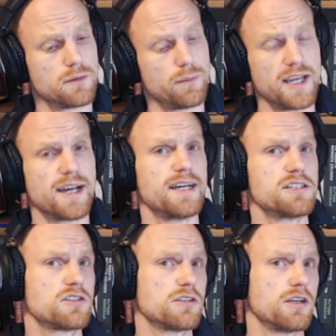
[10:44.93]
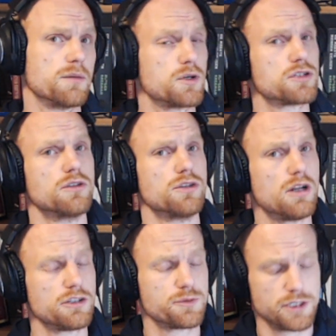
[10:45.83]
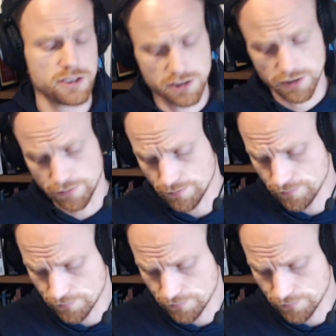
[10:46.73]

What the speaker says: PKS, personal knowledge system,